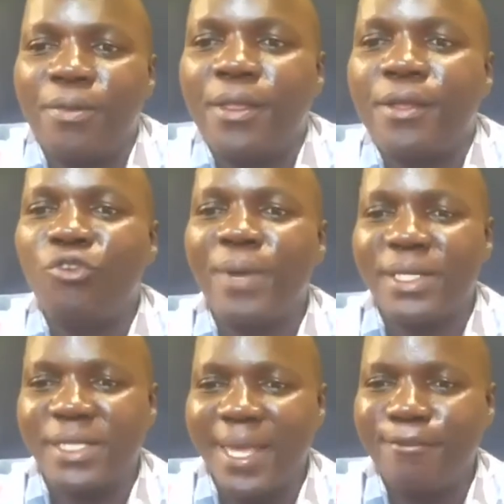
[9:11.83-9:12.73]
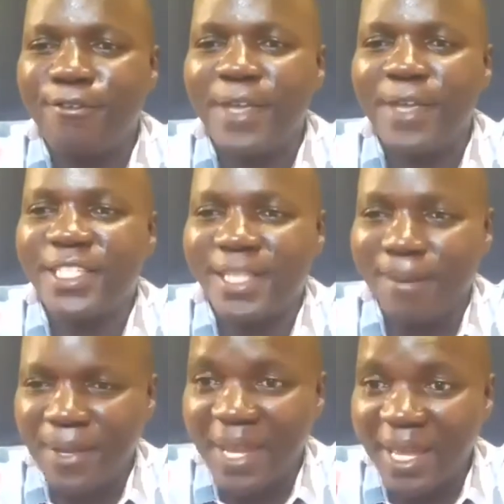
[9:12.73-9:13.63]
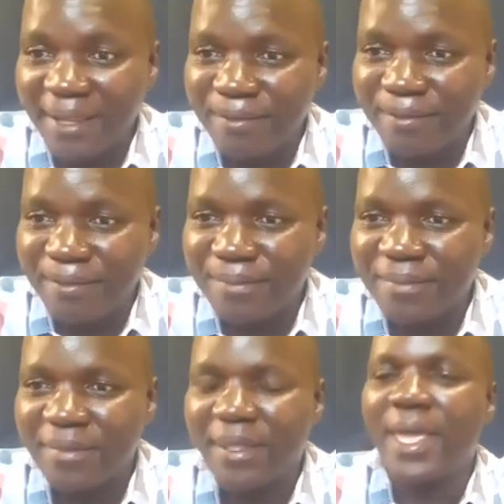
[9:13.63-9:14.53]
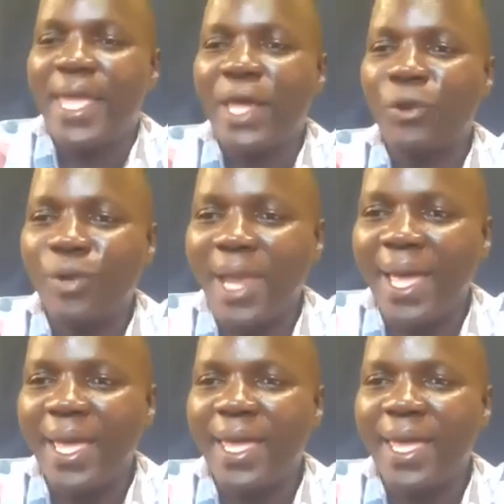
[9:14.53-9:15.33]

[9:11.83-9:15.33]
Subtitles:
you must have a sharpener, a ruler,